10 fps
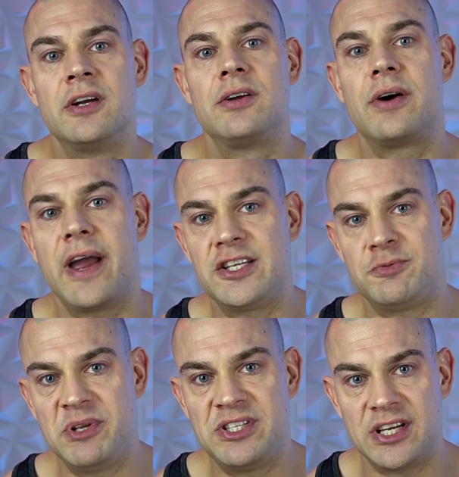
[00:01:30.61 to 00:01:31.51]
your
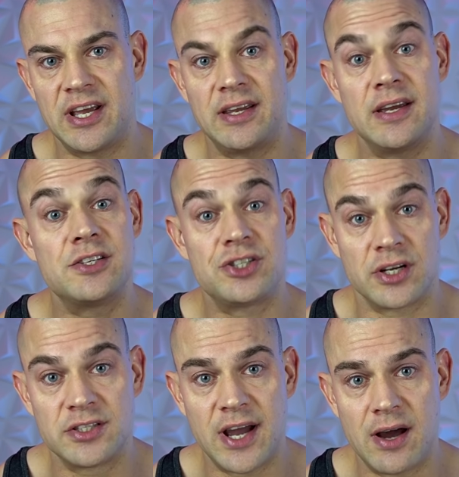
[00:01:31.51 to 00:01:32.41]
HPTA is
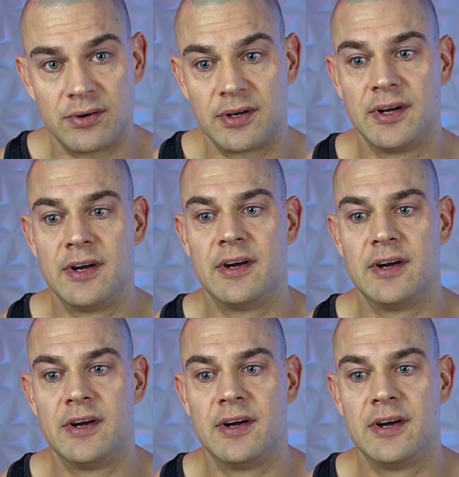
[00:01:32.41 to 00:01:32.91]
shut down.